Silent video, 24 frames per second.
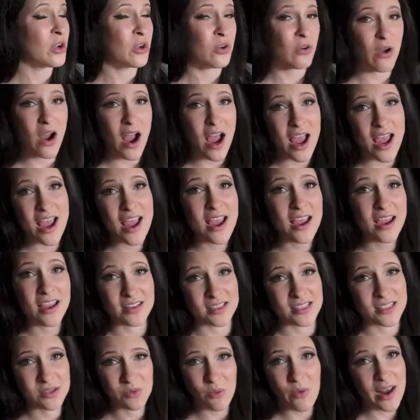crying
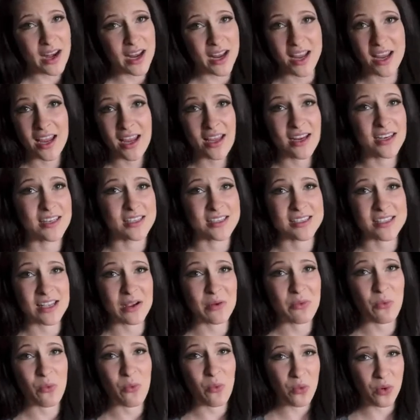and sweating and just
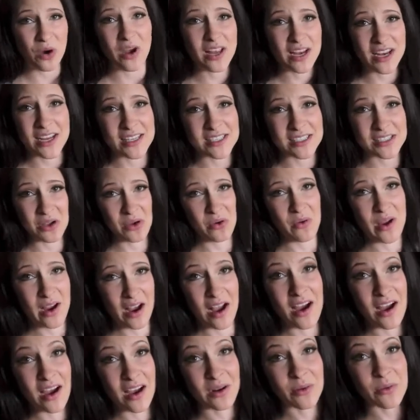like, what is going
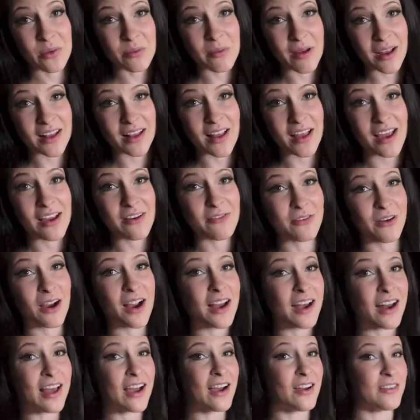on with my life
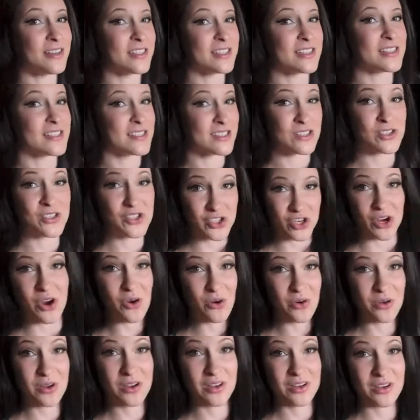right now? This is a
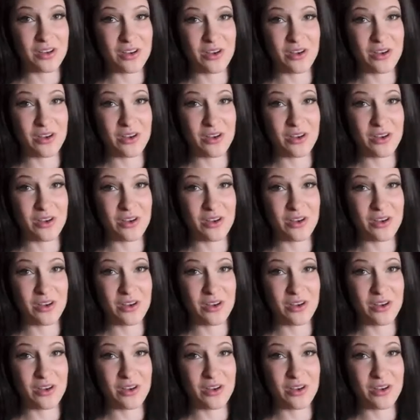joke.